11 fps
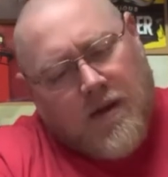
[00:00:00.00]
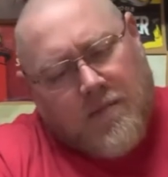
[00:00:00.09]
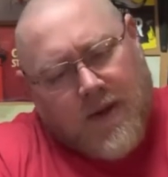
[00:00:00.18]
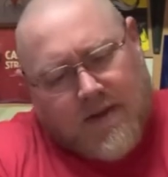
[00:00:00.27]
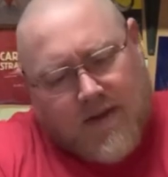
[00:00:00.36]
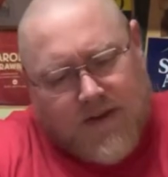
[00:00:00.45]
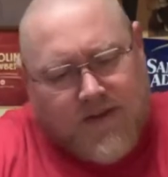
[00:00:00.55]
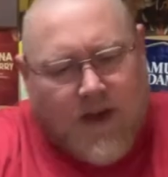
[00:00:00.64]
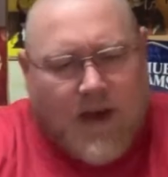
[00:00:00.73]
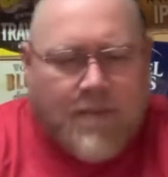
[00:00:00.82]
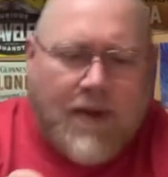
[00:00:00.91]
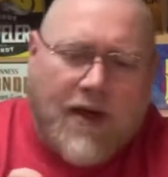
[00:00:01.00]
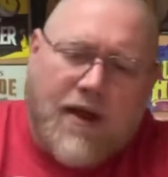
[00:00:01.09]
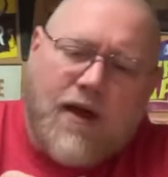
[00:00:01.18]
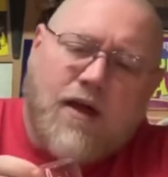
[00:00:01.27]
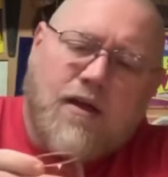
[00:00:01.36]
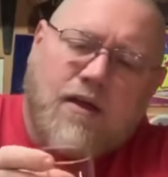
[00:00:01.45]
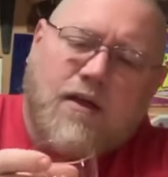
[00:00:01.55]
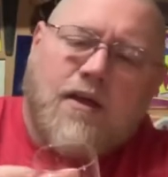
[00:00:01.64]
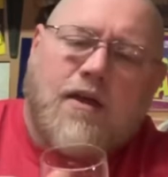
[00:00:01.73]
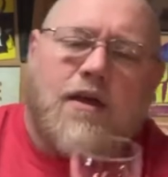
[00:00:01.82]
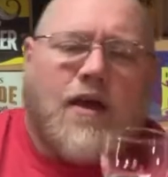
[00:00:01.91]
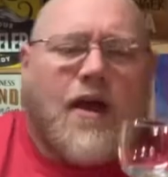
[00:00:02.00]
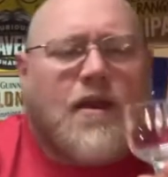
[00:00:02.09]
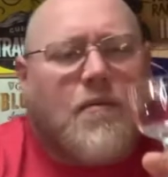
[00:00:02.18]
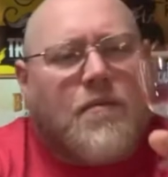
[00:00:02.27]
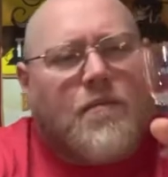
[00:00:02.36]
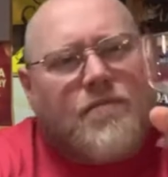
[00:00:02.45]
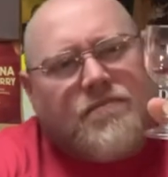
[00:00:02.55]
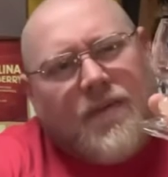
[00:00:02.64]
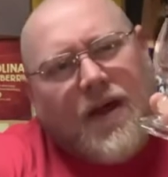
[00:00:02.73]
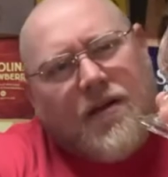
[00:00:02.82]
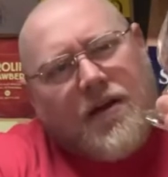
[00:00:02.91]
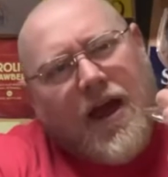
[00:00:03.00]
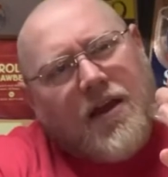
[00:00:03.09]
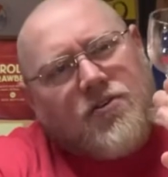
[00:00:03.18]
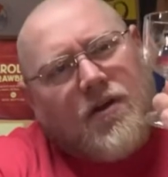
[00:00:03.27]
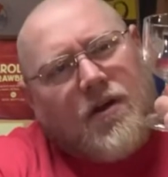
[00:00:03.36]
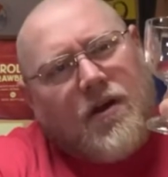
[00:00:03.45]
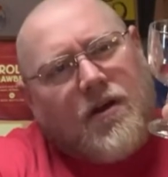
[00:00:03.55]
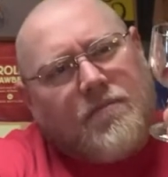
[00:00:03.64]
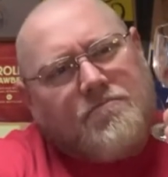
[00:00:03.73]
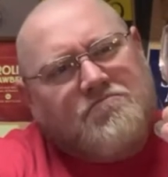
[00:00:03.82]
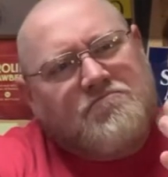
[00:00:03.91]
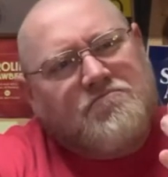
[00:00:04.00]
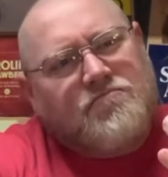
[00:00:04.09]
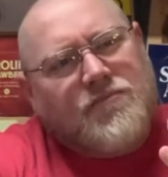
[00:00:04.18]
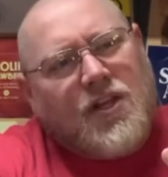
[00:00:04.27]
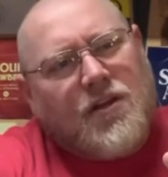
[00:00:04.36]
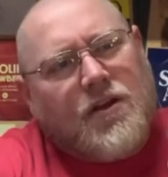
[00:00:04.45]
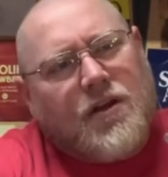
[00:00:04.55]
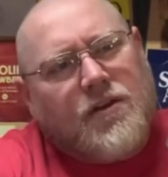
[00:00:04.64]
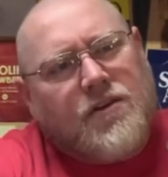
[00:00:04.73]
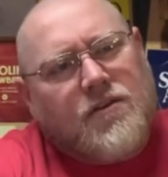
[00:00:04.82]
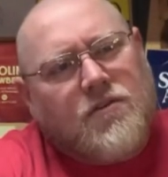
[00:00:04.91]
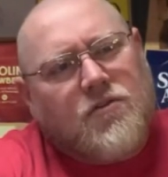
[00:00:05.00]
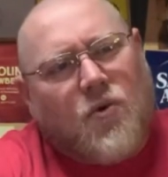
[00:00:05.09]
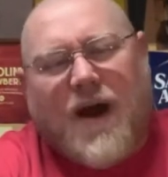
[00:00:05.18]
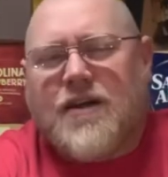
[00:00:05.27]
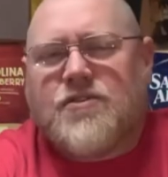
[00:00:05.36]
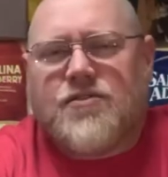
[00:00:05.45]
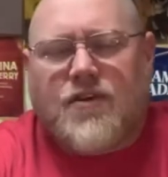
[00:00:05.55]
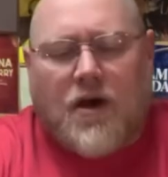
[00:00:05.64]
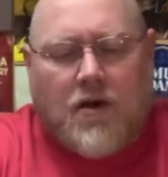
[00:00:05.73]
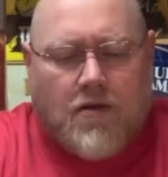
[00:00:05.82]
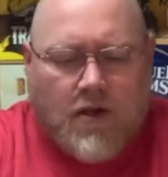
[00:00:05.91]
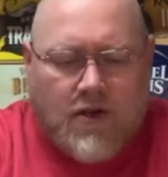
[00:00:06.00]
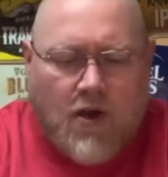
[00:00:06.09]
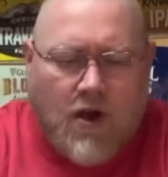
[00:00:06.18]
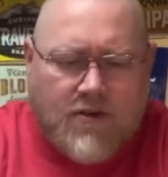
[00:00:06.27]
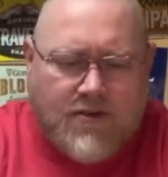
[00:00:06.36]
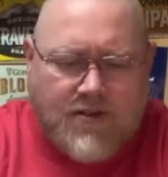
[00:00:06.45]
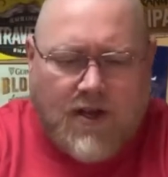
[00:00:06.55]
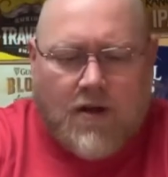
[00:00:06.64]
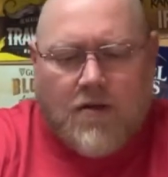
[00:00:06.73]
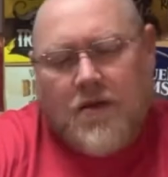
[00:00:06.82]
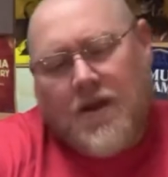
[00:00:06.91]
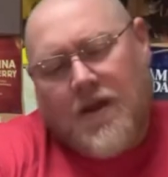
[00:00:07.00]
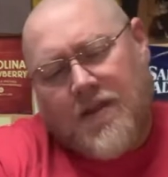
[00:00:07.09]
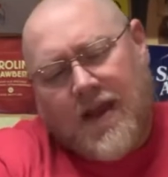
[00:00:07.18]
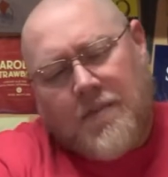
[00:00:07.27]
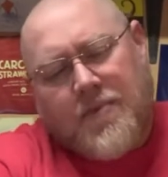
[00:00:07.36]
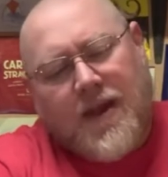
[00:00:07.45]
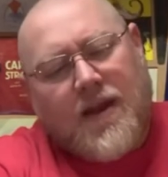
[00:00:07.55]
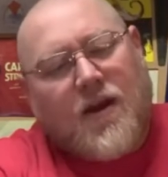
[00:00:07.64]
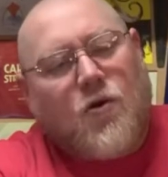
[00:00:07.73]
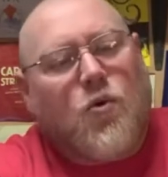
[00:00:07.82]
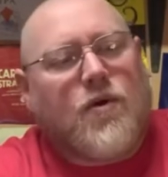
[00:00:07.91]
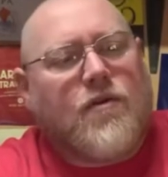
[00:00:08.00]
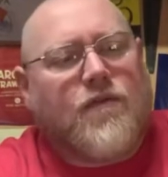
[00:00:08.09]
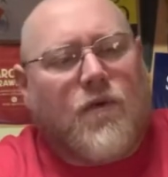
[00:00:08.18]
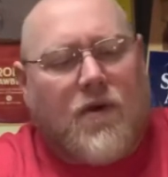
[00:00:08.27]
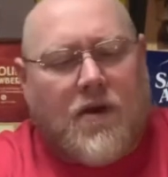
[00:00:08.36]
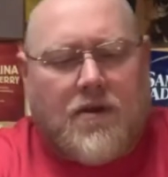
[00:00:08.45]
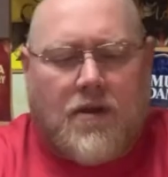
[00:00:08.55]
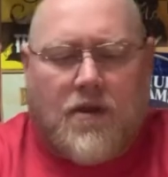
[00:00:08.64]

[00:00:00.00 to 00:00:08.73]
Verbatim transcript: Pick this up at a, at a, at a actual a, a garage sale, a yard sale. I think I paid a quarter for it.